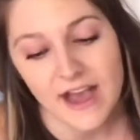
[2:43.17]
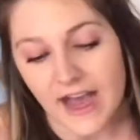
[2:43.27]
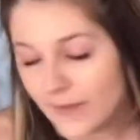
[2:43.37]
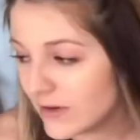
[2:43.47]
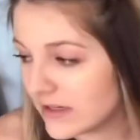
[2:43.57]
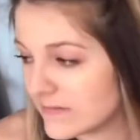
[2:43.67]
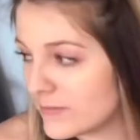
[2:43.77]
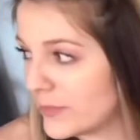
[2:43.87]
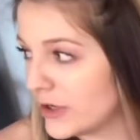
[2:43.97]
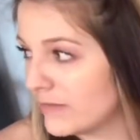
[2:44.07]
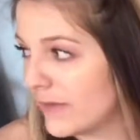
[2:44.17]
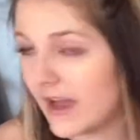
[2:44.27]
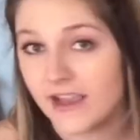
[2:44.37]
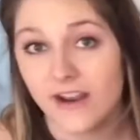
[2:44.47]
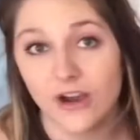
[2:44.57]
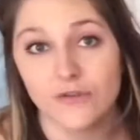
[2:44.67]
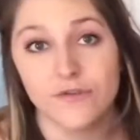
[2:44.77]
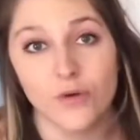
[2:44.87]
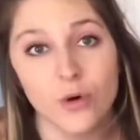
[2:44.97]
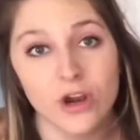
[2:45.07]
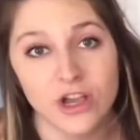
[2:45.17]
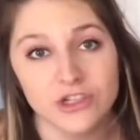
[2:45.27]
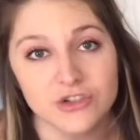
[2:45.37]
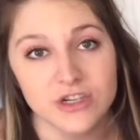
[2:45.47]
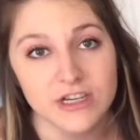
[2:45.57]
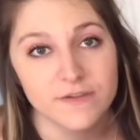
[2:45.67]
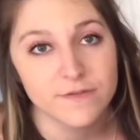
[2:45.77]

I'm gonna put mine on 400